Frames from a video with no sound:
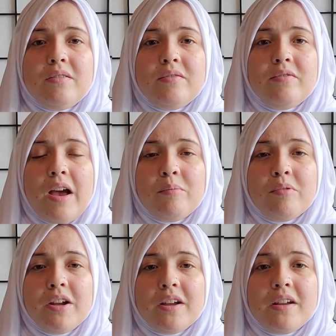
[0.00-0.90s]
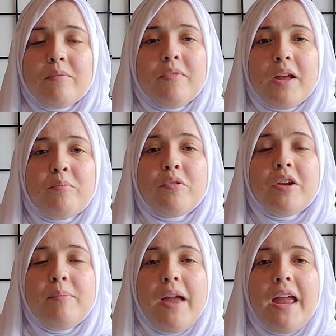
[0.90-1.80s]
fabric, like
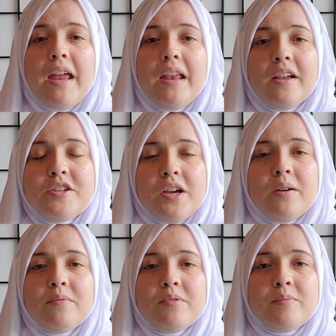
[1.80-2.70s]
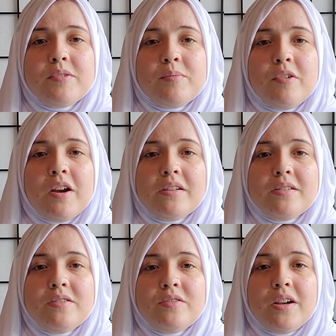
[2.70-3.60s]
pre-made hijabs from somewhere else
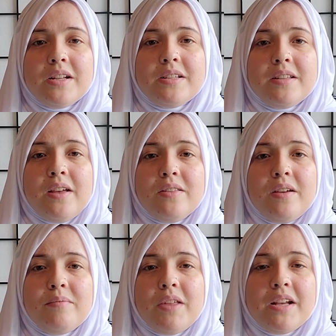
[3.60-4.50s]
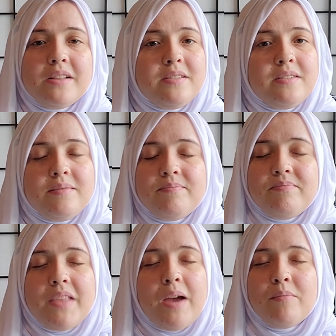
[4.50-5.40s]
and trying to sell them. That's,
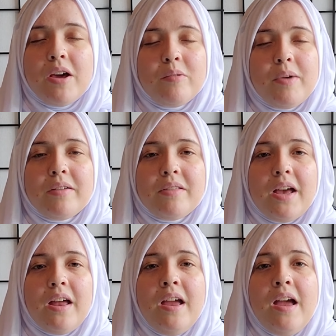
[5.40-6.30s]
I'm not about that.